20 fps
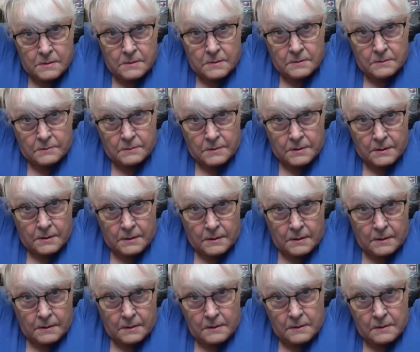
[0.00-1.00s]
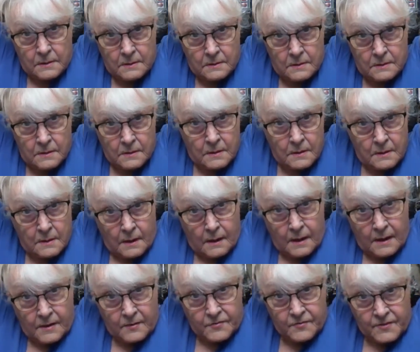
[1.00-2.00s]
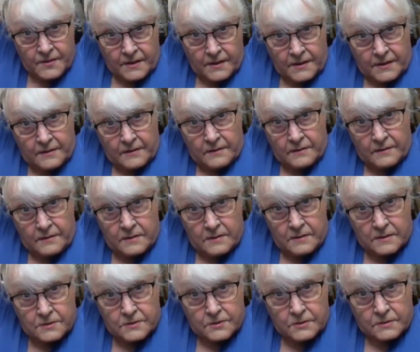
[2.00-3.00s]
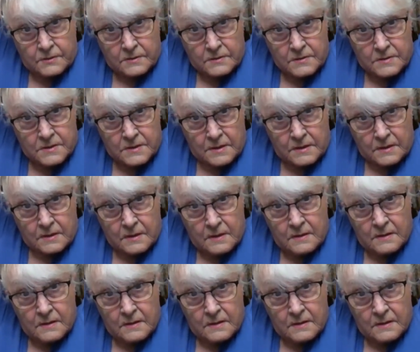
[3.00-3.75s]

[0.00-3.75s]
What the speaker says: Okay. I have thick hair, as you can see.